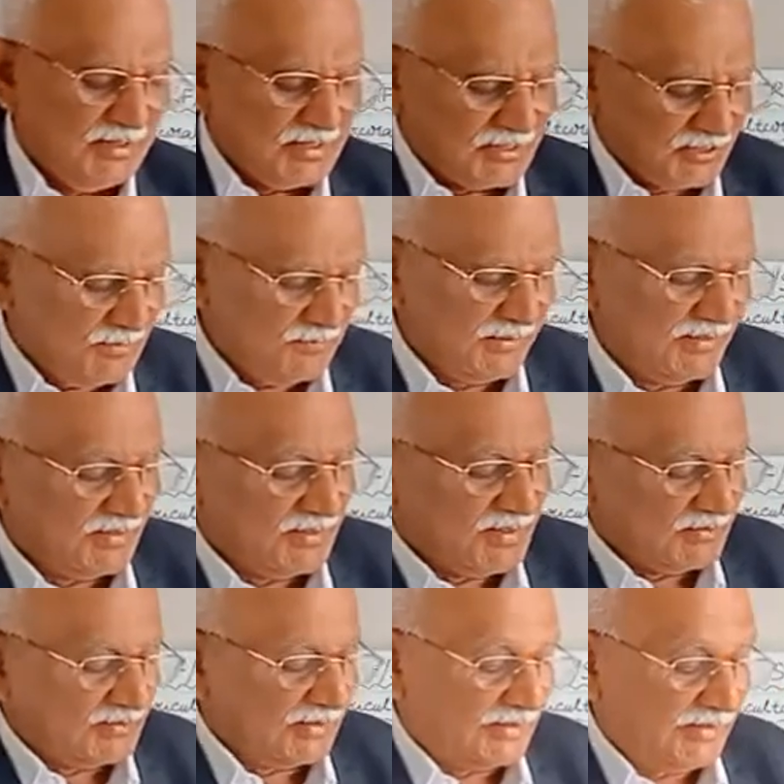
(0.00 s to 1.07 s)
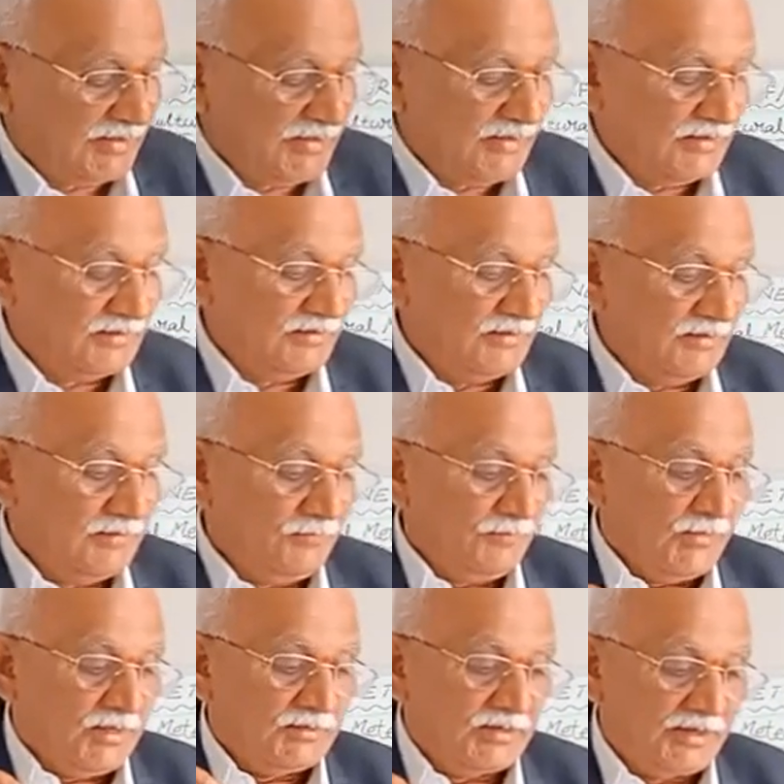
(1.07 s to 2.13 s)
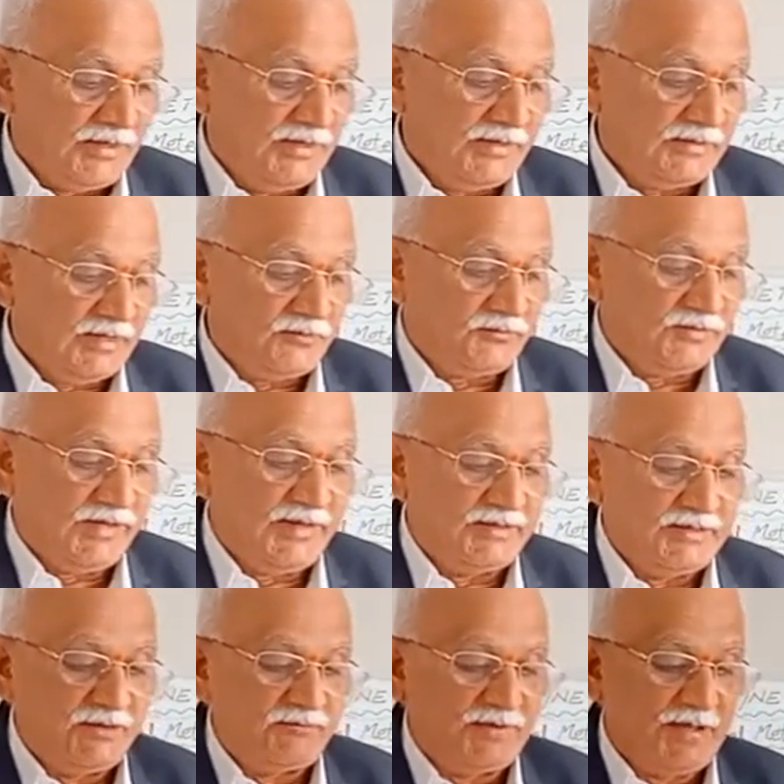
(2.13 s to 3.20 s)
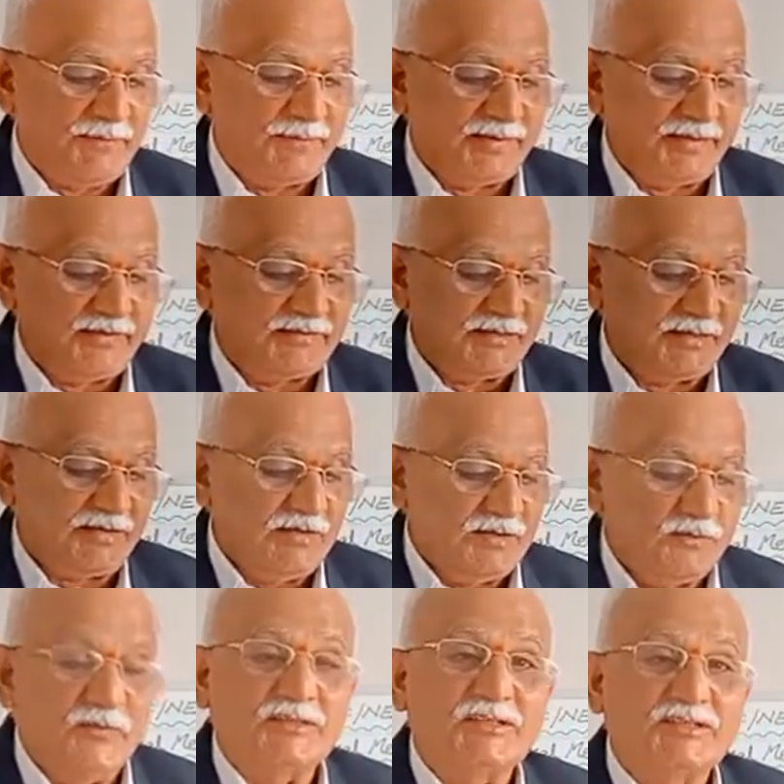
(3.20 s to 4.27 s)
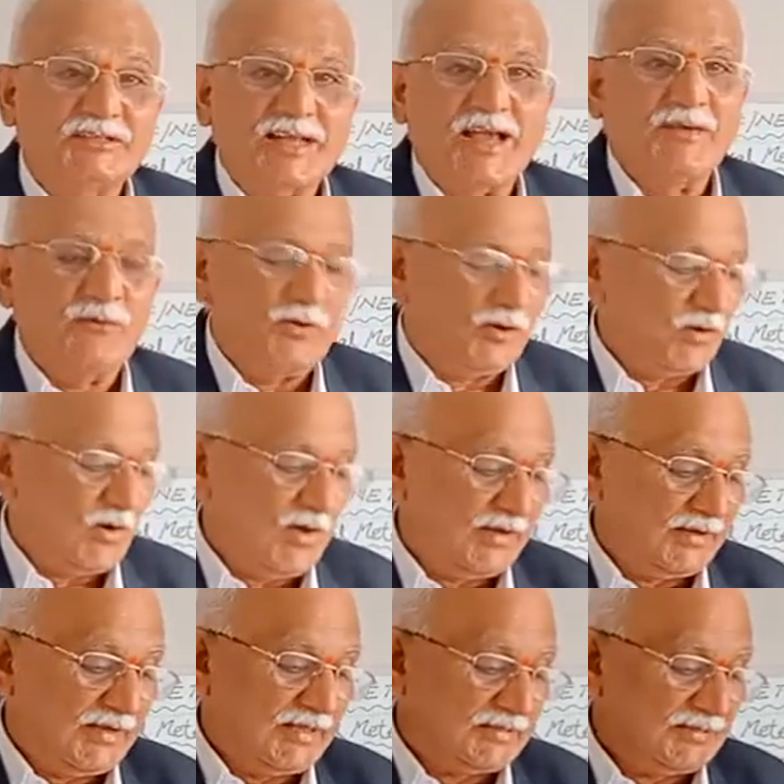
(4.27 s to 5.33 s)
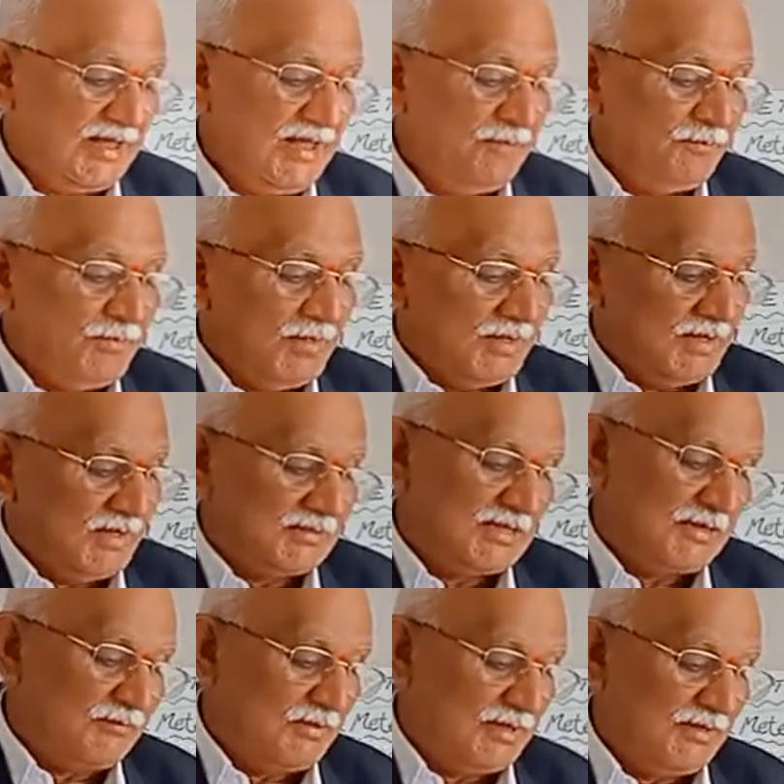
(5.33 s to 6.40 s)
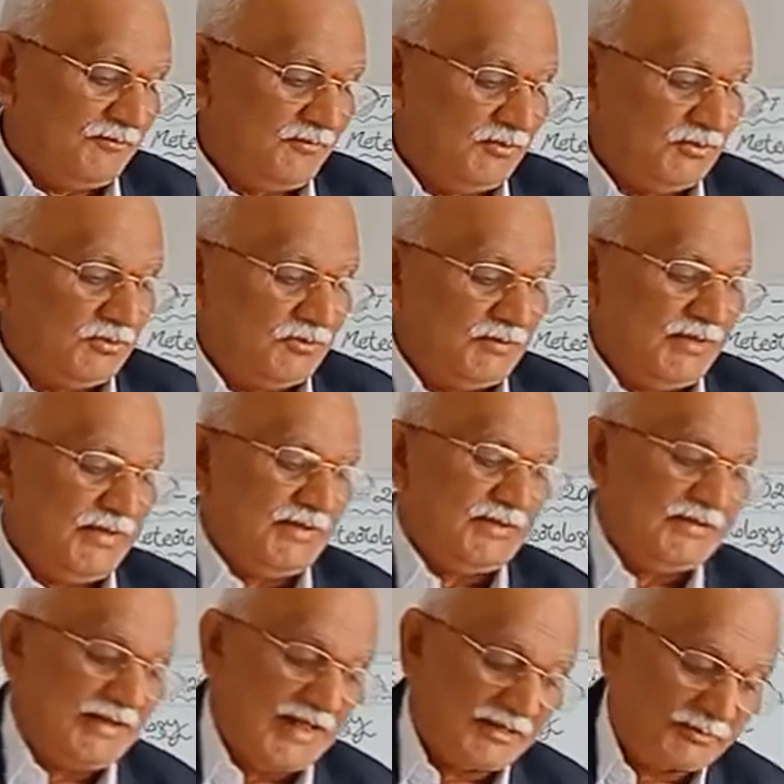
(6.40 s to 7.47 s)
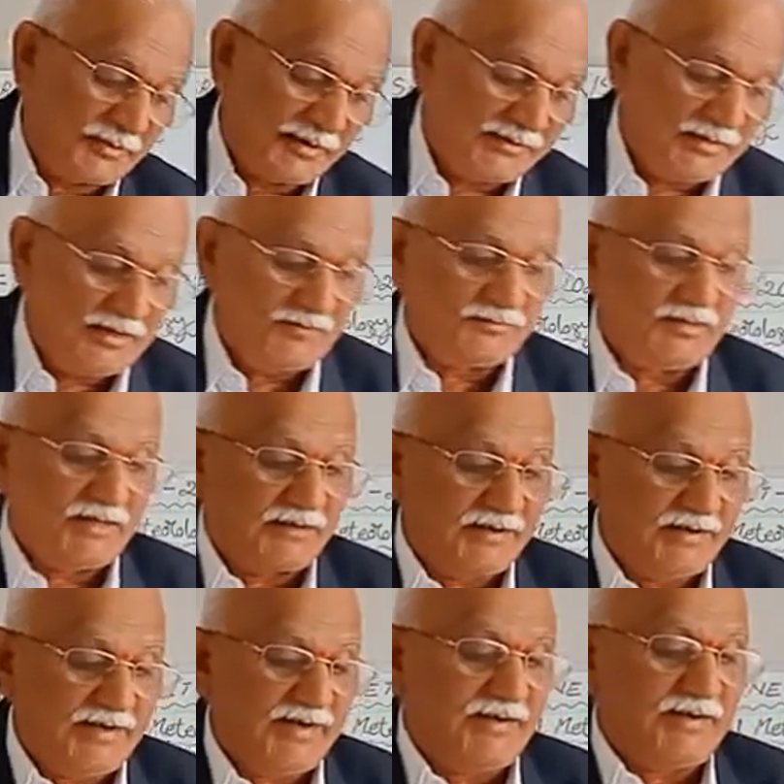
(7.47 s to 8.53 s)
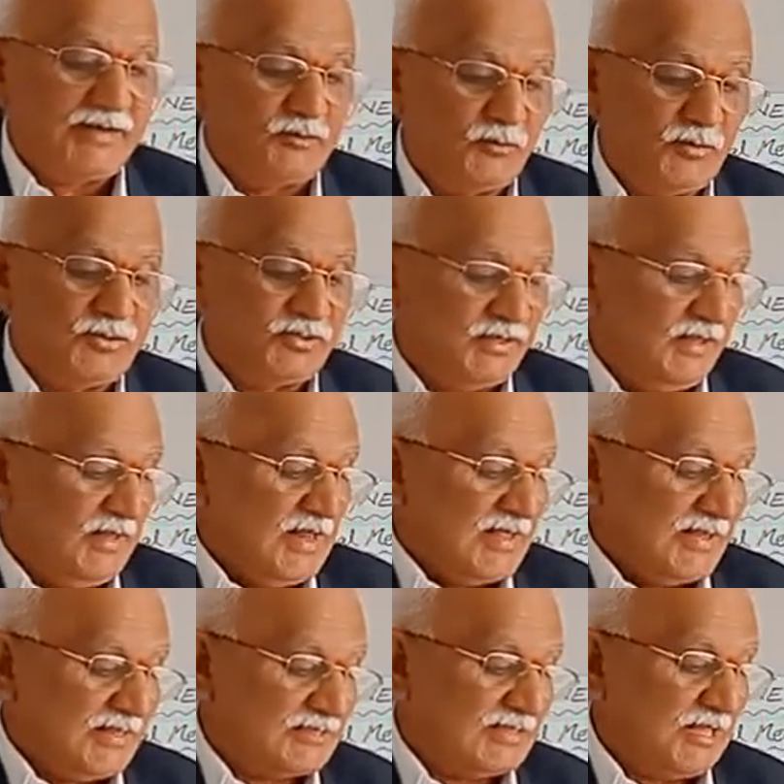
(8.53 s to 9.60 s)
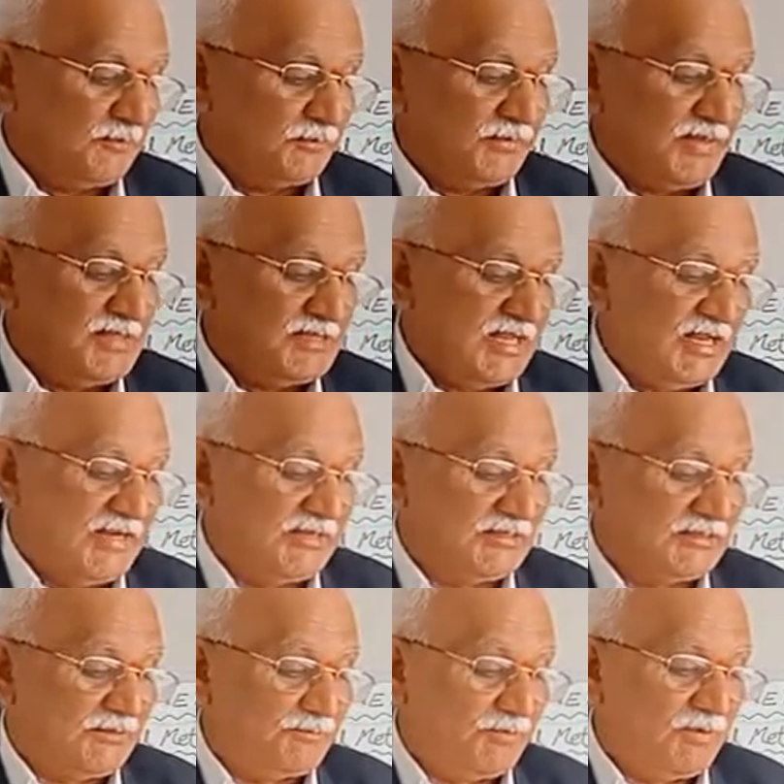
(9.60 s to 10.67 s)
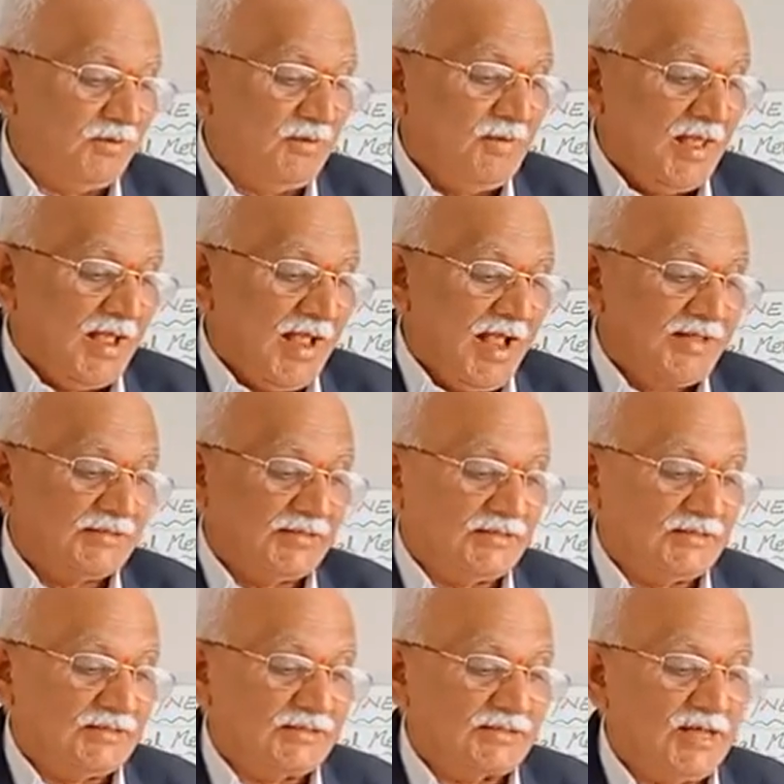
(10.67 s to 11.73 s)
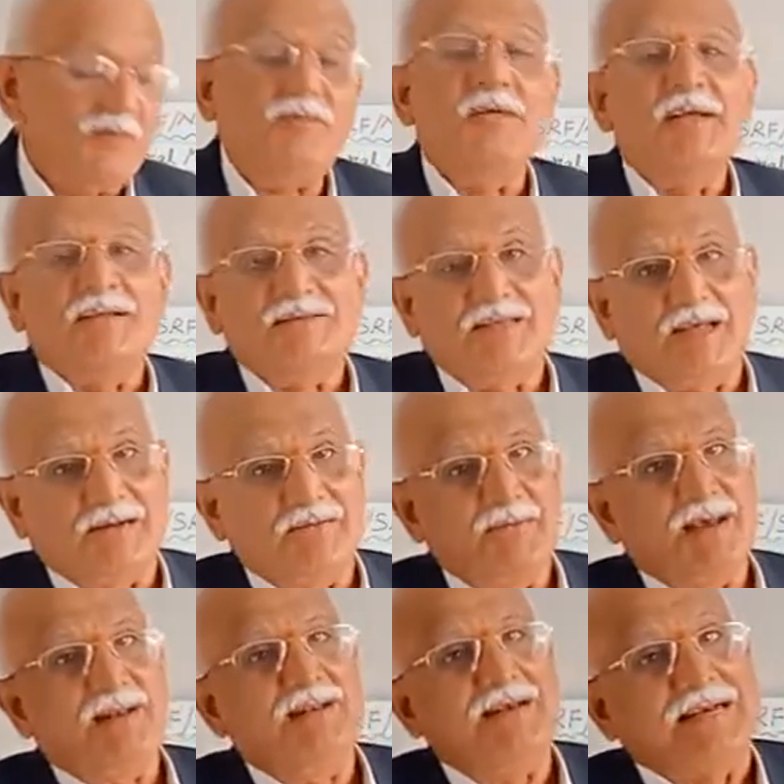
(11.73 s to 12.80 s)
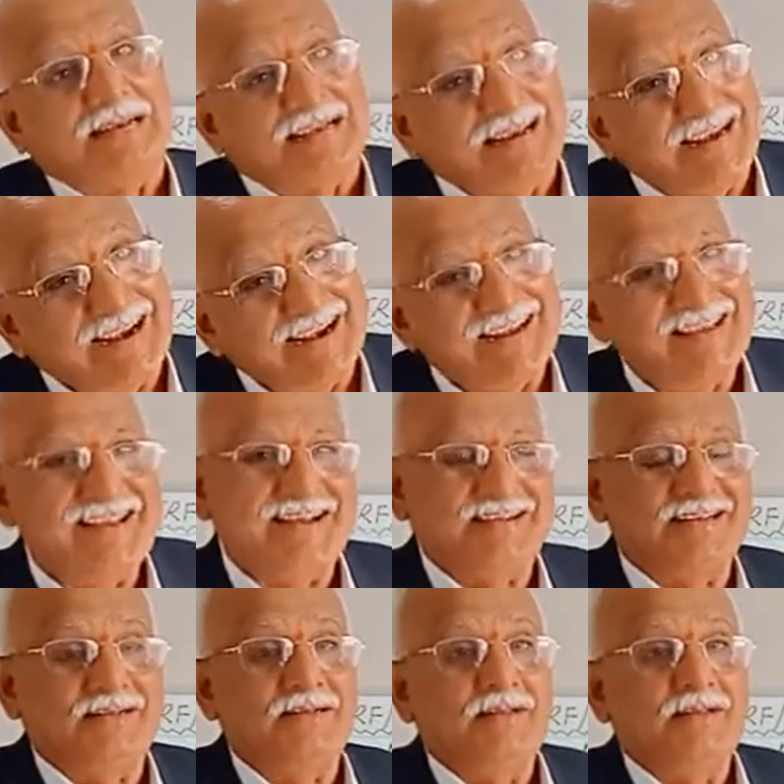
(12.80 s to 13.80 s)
Simply the rate of change of temperature with time, we call it as the thermal diffusivity. It is an expression of the rate at which a substance heats up as a result of thermal gradient.